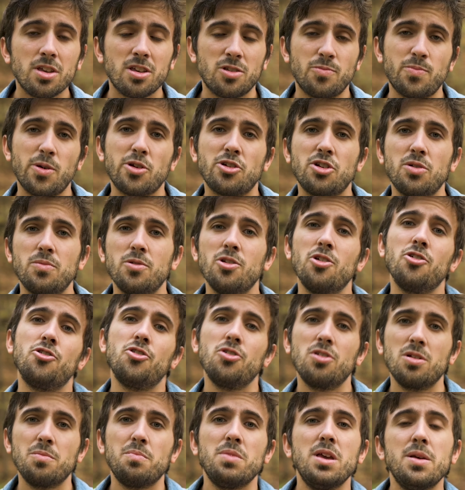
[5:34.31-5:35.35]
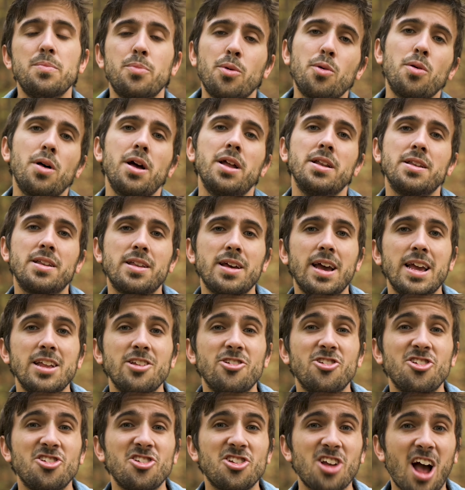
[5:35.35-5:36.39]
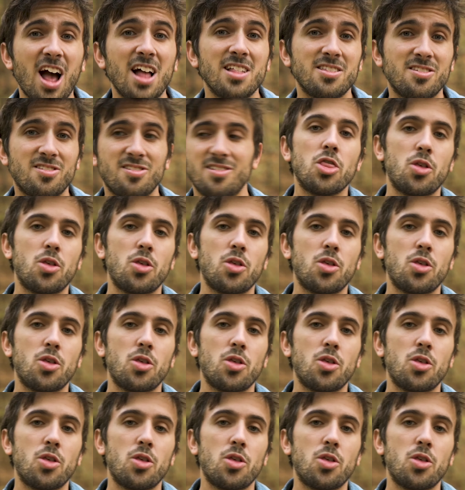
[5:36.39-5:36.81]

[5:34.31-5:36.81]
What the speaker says: especially when you're shooting people and tight shots.